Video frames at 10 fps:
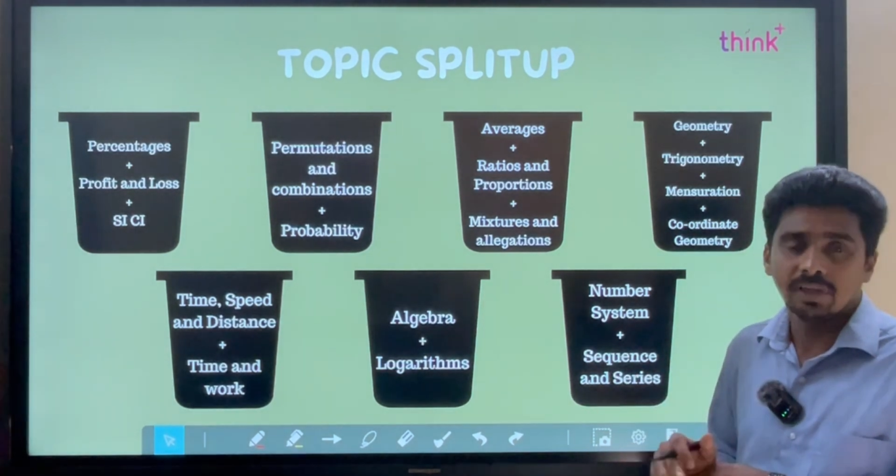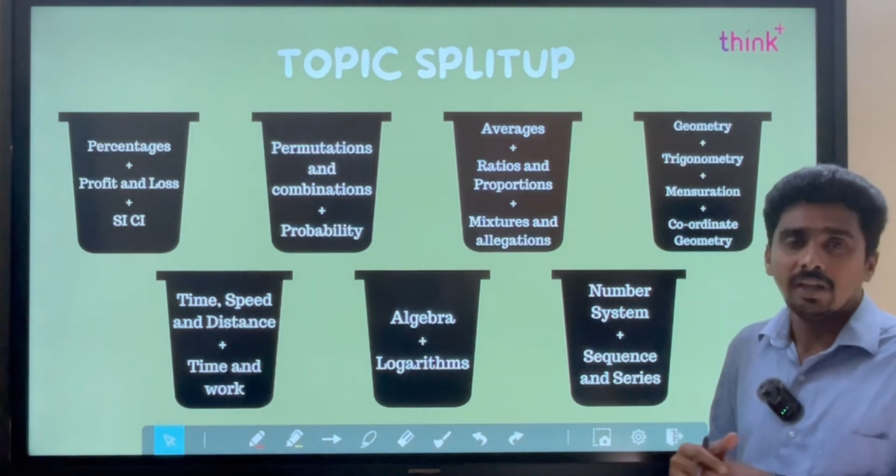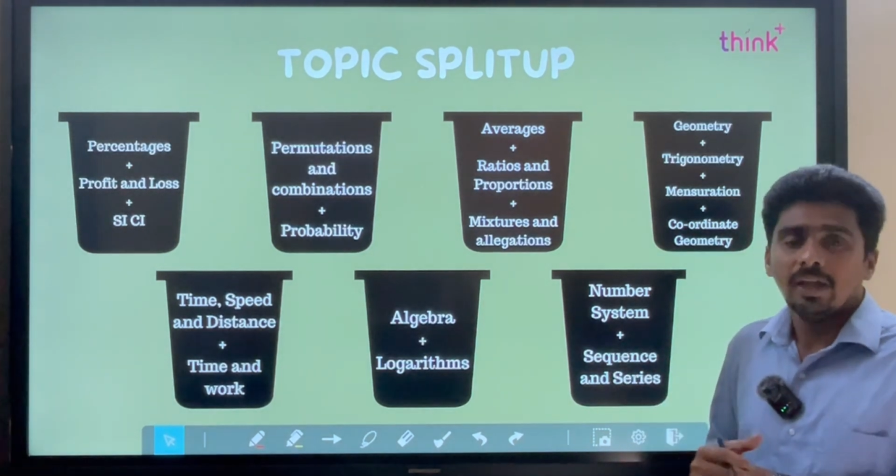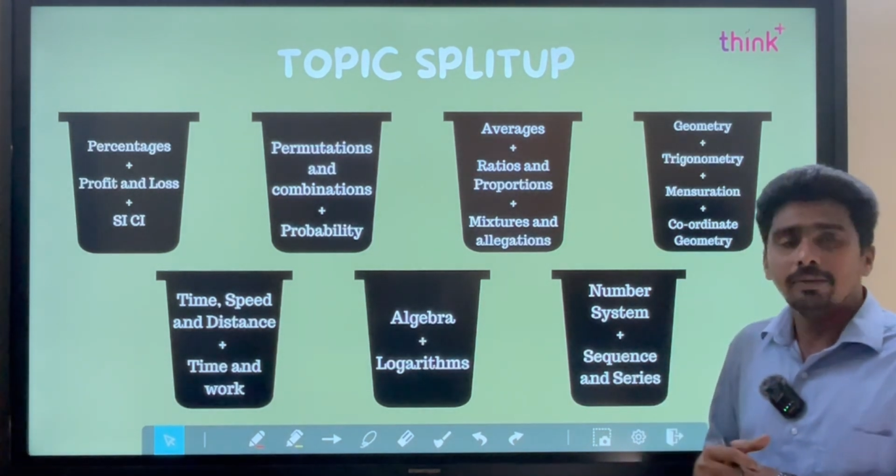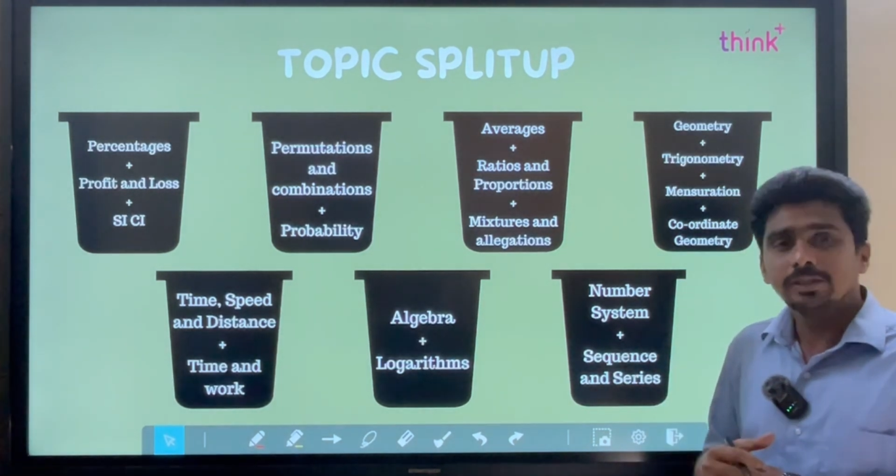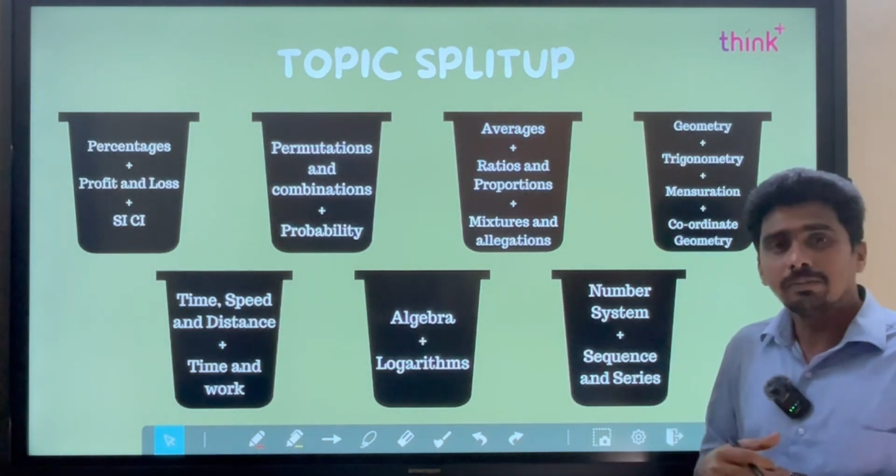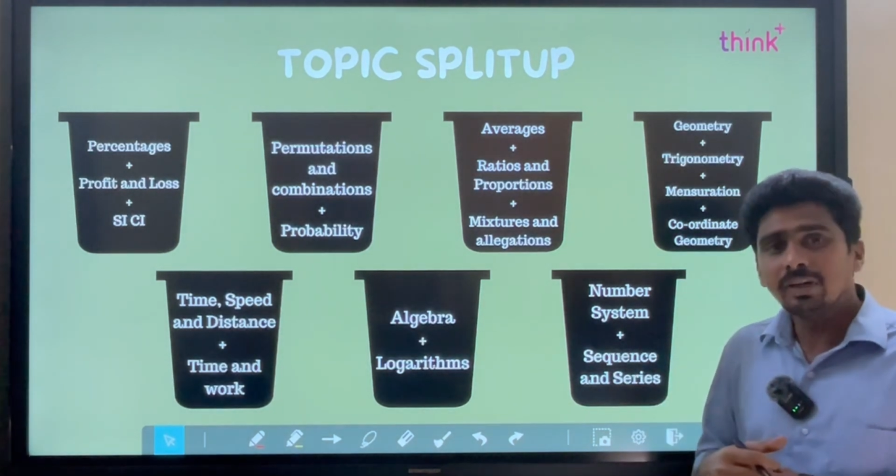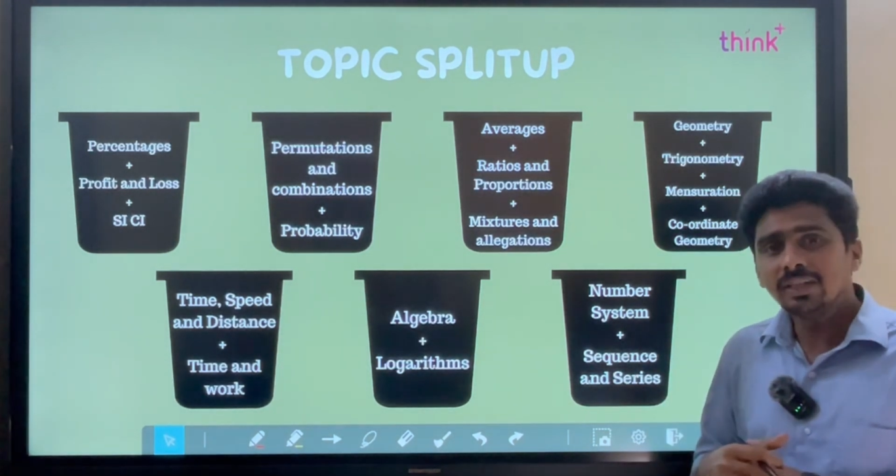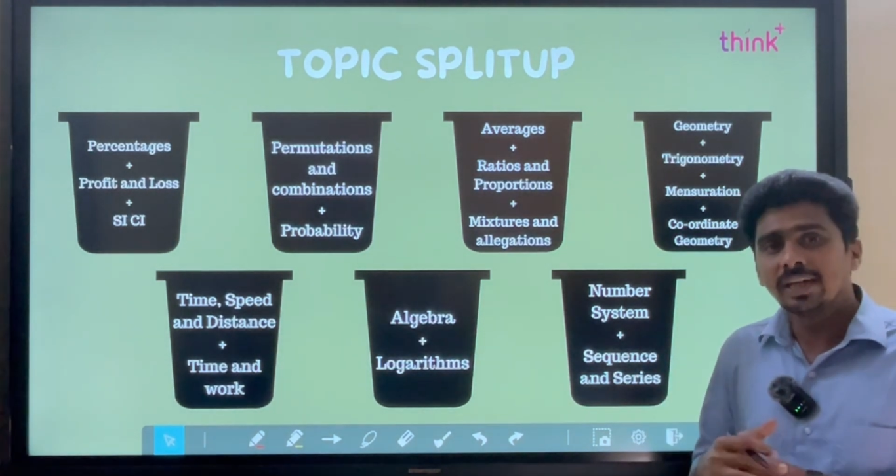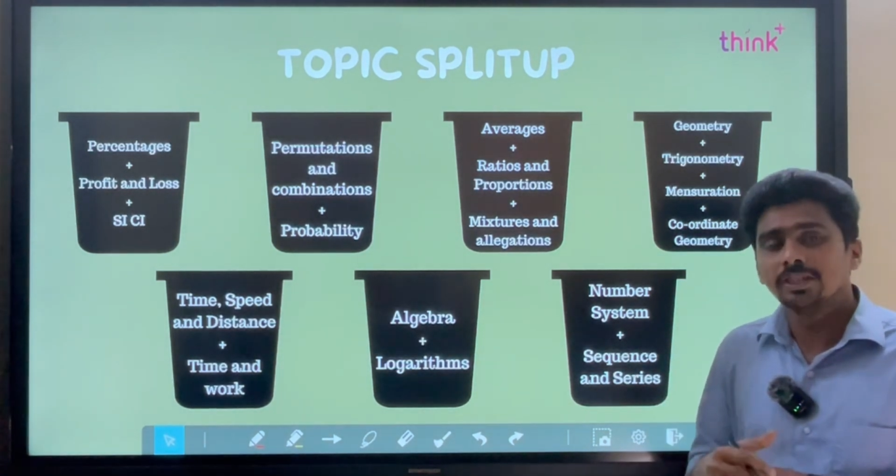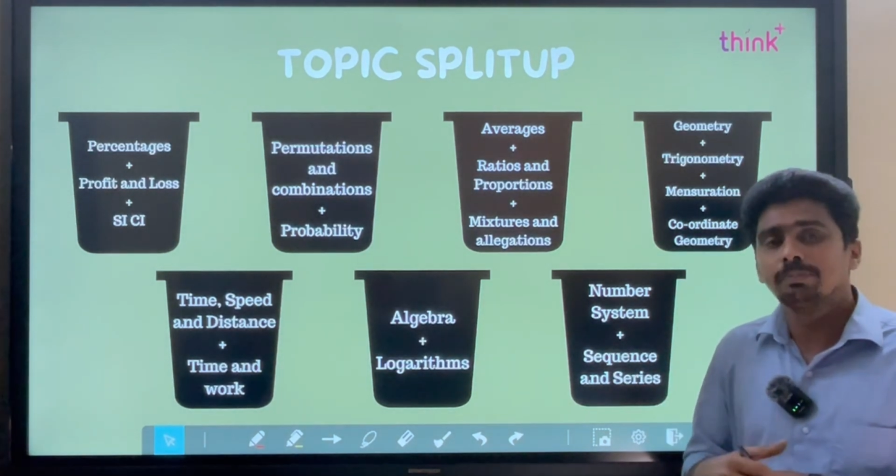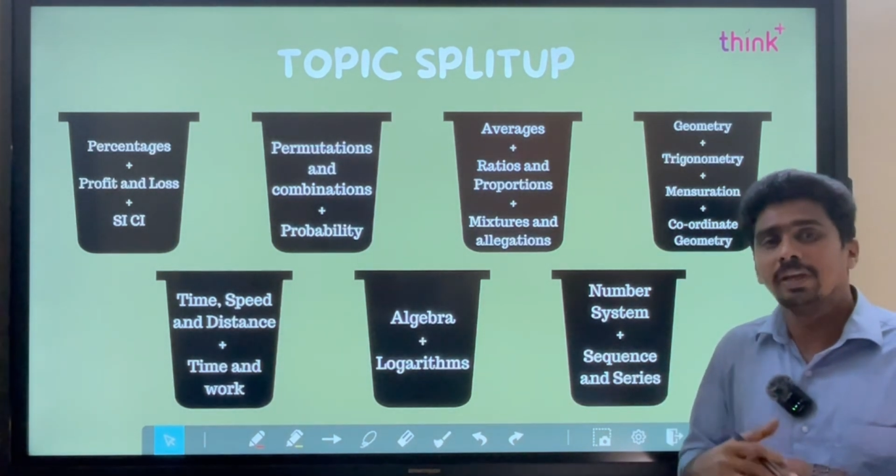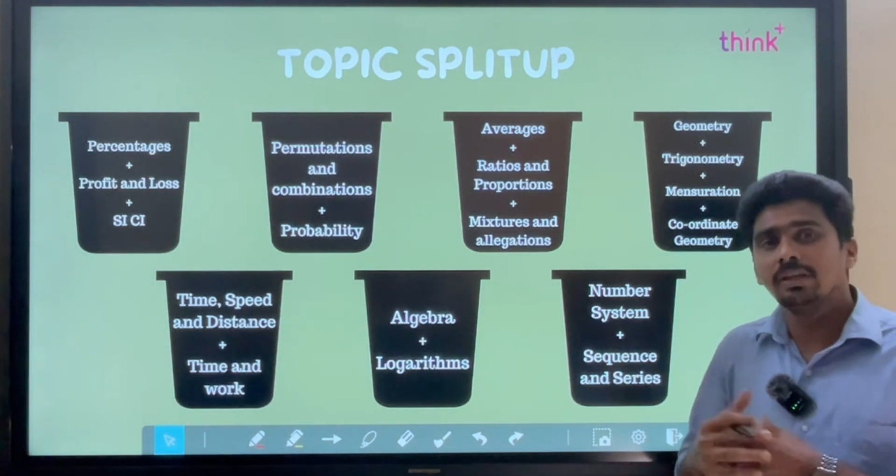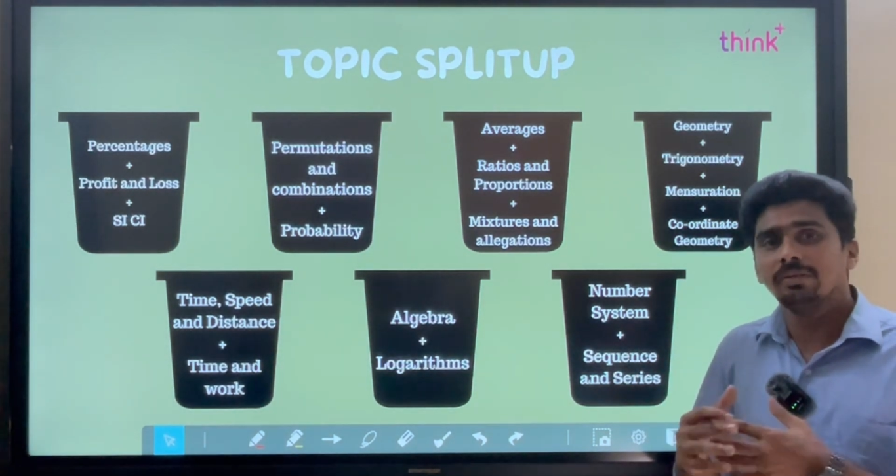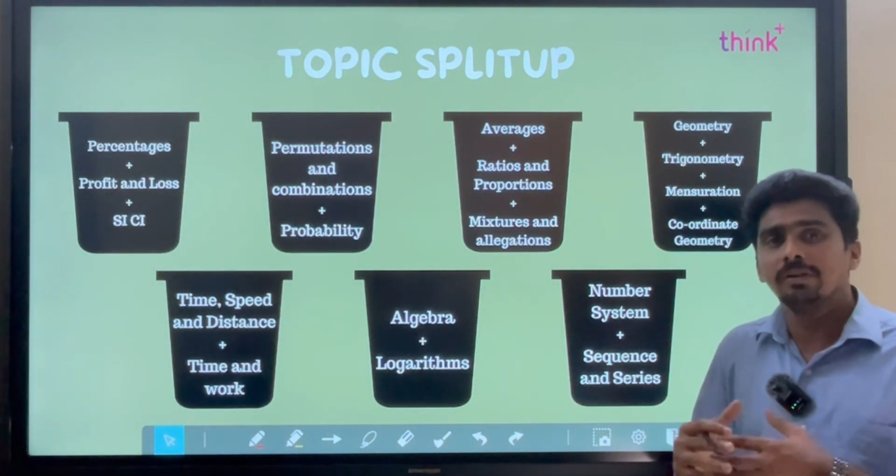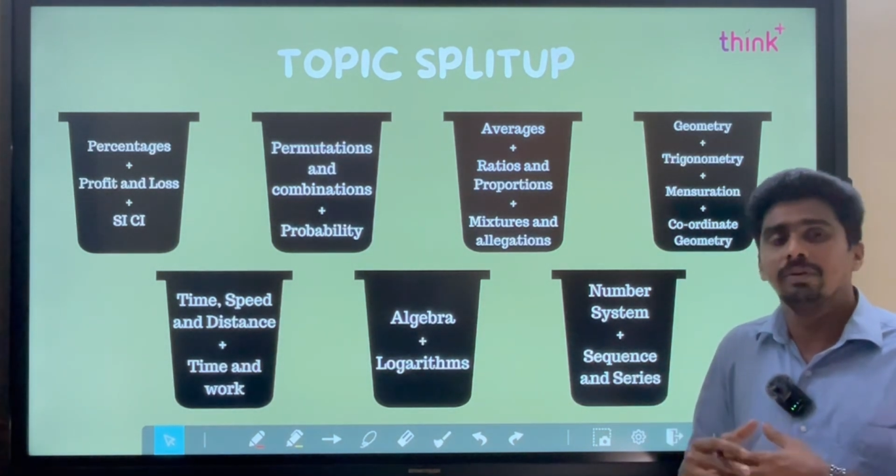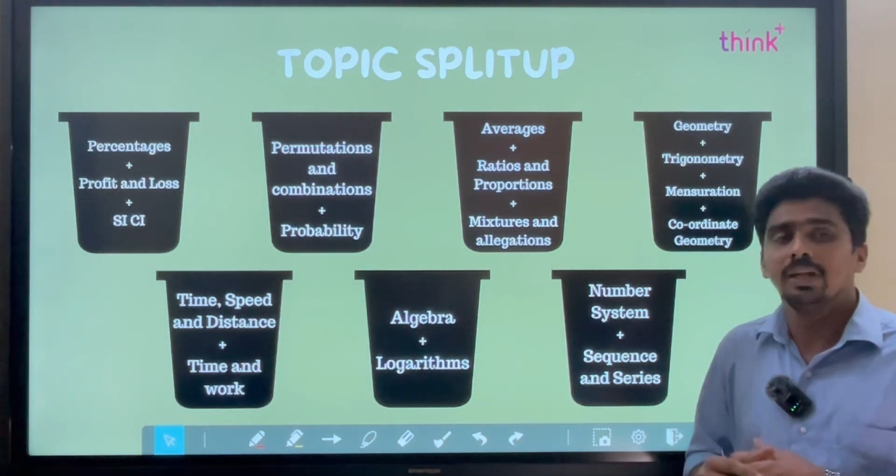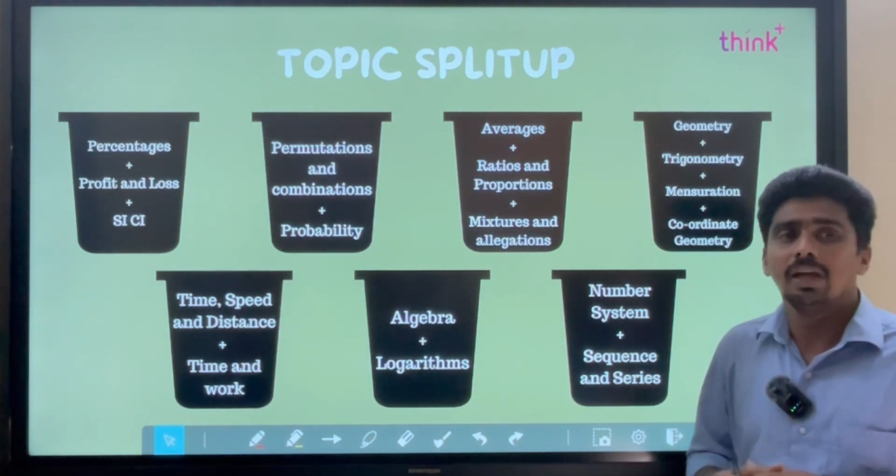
If someone is aspiring for a very high